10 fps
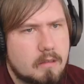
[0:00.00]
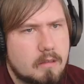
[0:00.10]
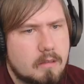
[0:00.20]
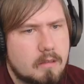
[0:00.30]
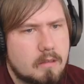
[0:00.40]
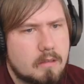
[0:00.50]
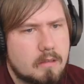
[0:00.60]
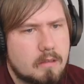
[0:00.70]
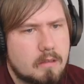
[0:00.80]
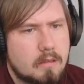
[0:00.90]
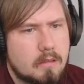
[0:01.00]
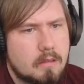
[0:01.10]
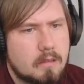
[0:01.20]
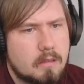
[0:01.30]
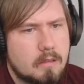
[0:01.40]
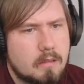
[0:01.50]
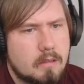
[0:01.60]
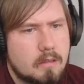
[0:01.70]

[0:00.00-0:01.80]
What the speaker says: No one is speaking in this clip.